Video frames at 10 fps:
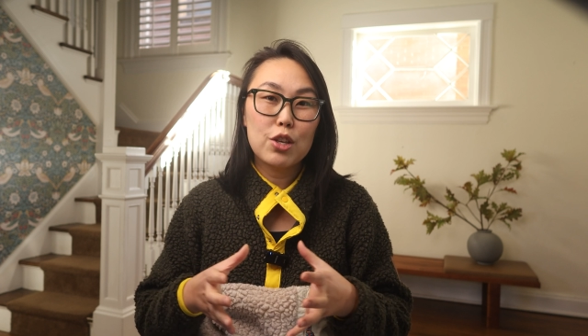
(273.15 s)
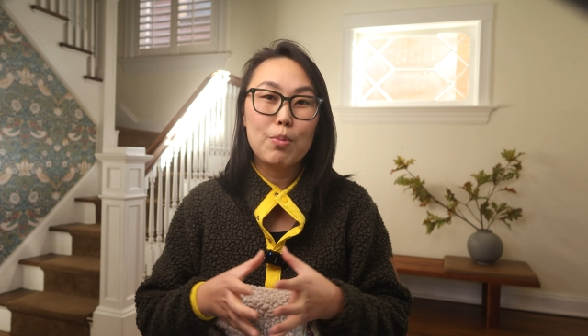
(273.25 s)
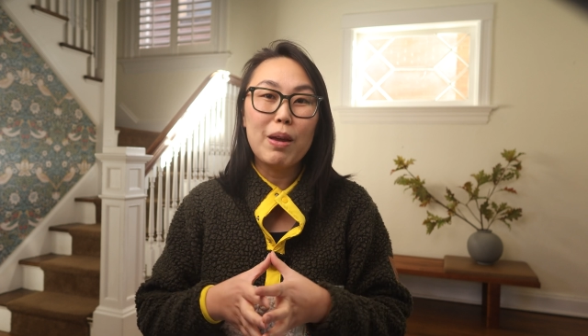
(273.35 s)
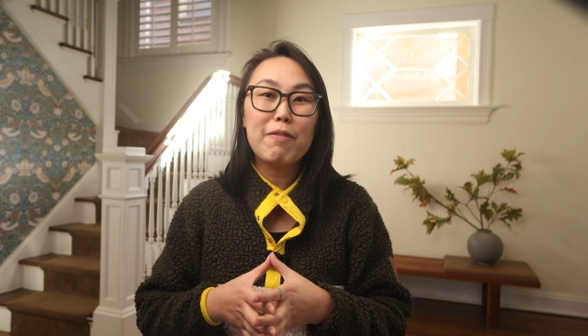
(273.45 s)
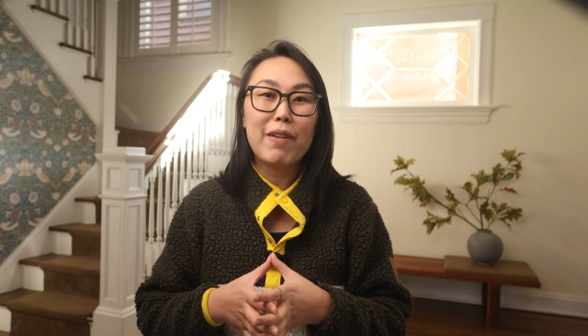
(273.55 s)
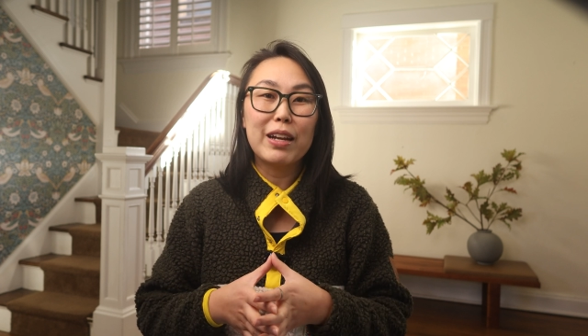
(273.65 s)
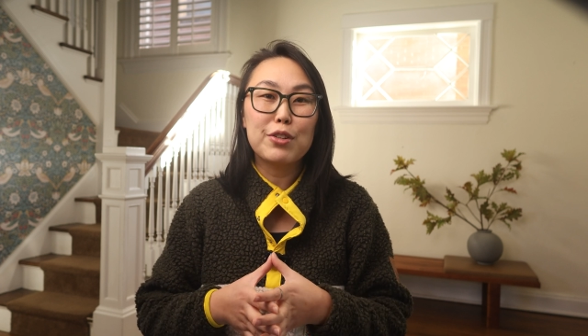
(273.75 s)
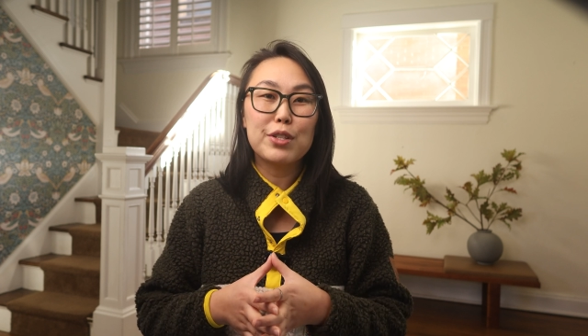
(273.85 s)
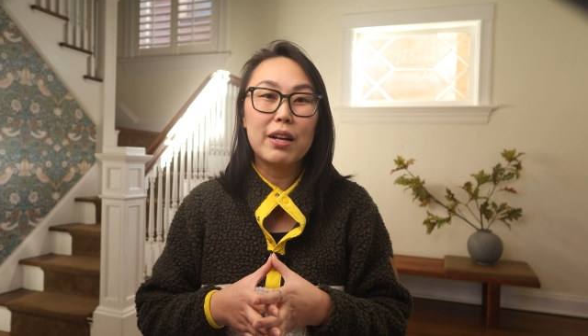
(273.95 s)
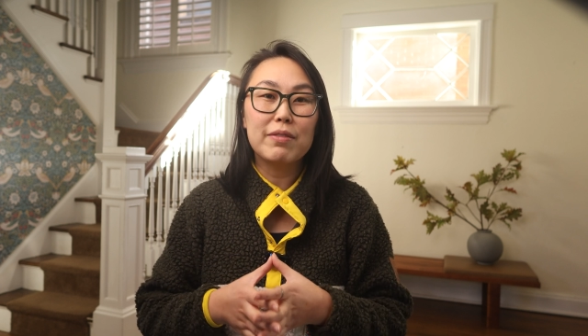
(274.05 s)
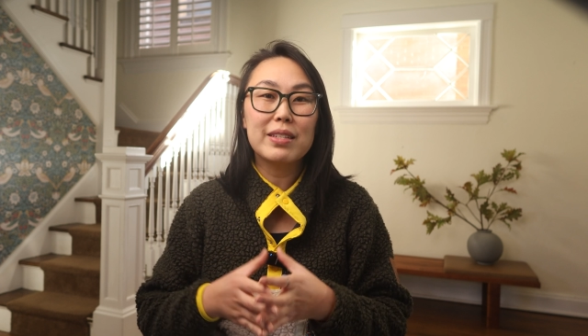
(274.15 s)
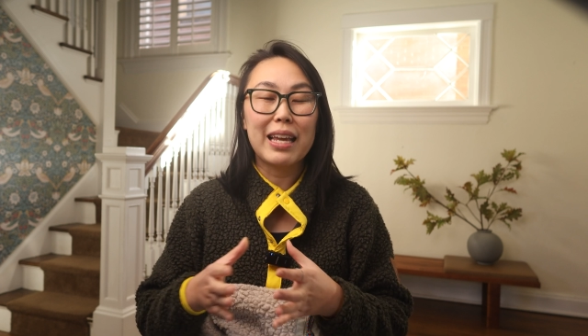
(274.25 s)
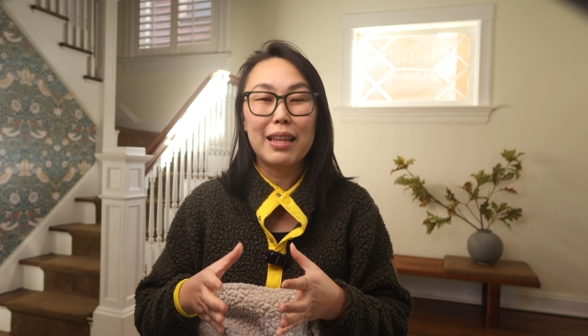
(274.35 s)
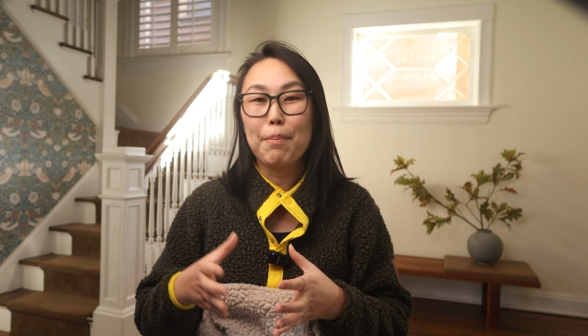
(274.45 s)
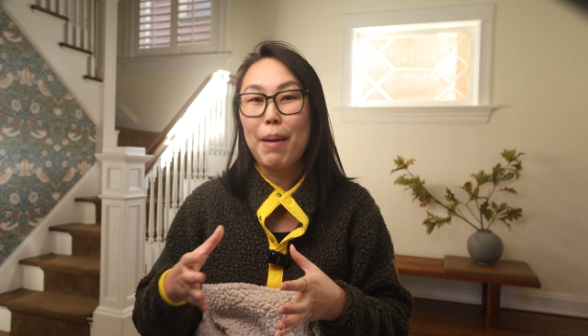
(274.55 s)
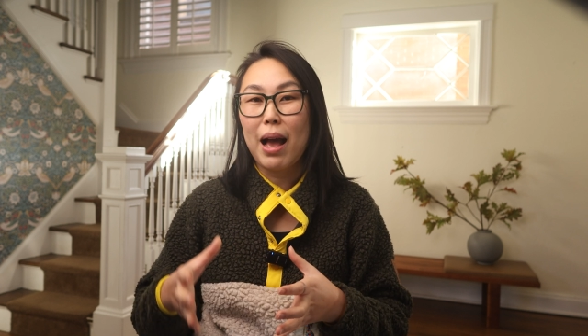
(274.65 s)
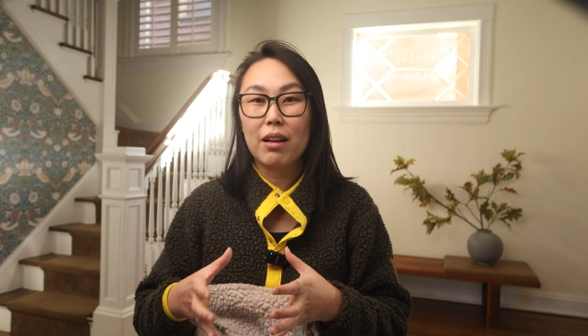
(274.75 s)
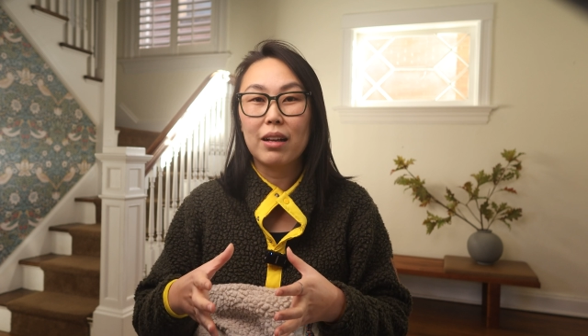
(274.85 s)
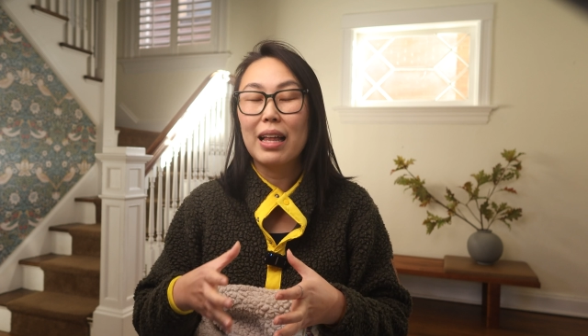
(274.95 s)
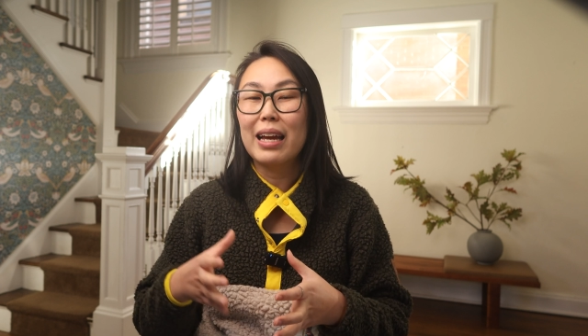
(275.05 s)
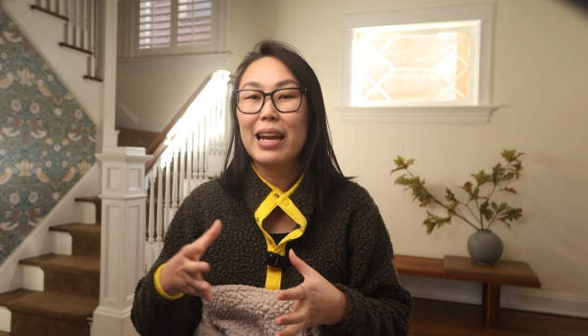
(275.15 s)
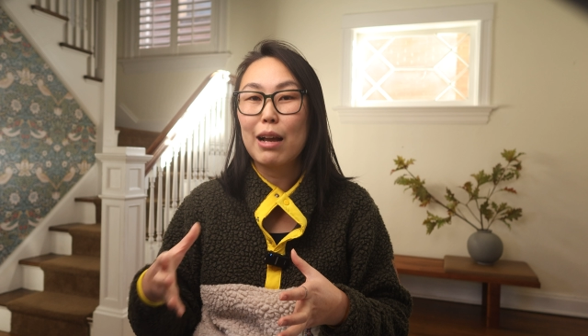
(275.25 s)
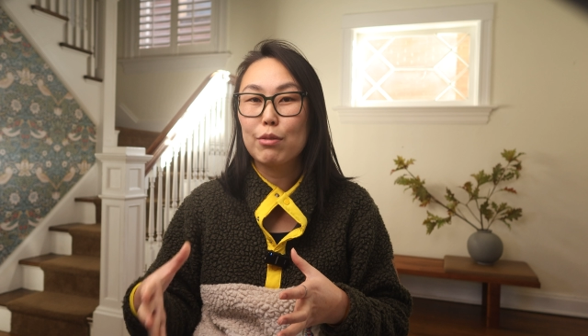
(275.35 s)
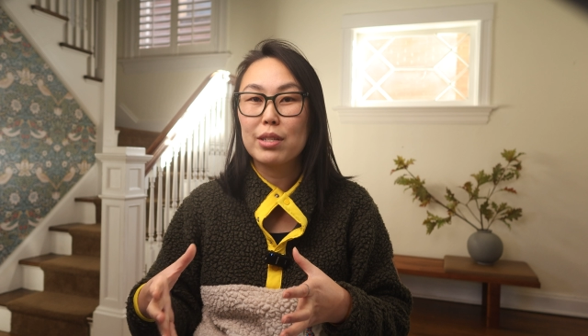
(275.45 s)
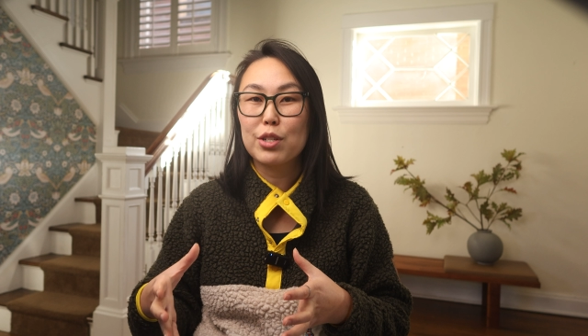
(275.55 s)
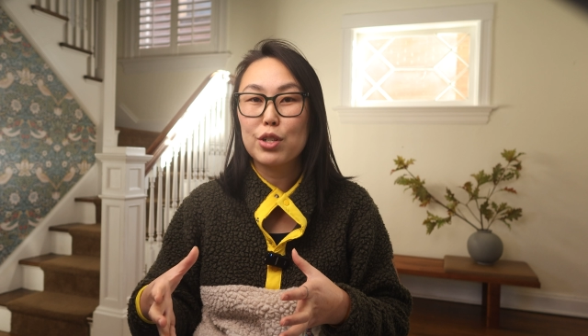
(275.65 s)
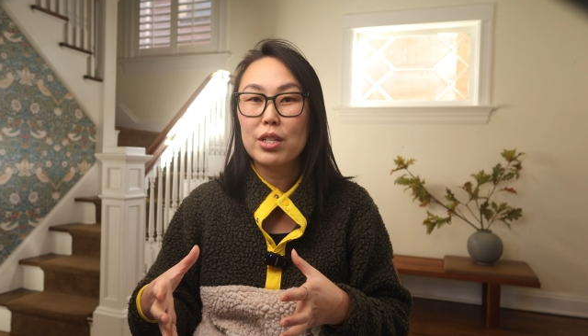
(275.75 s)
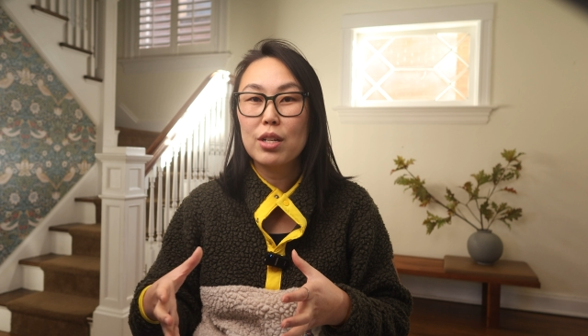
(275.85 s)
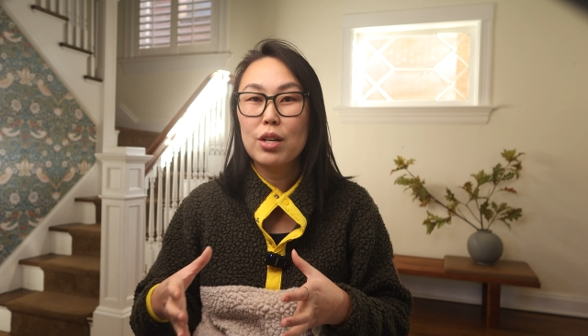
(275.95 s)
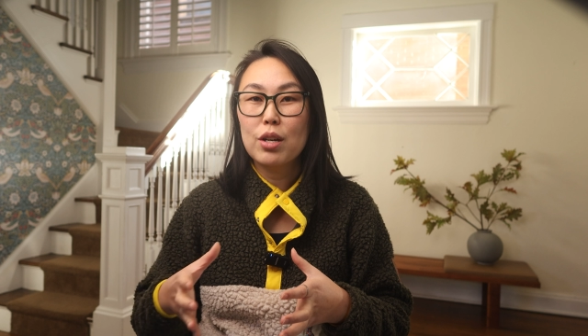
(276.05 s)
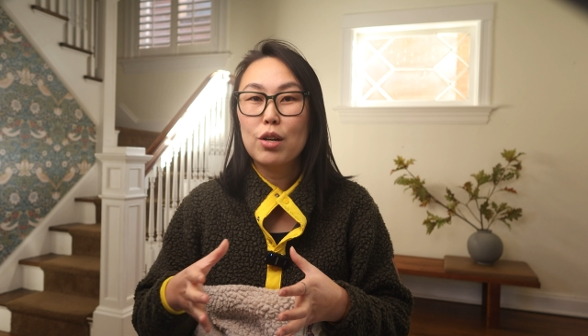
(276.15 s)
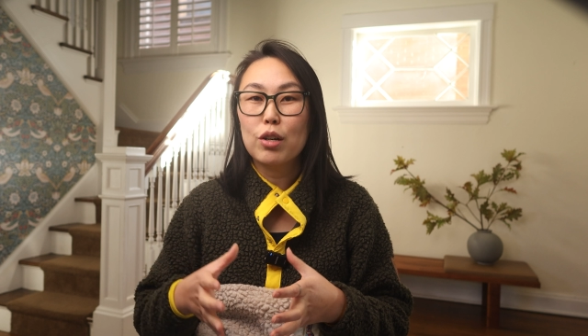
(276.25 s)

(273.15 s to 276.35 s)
You might find yourself scaling back on client acquisition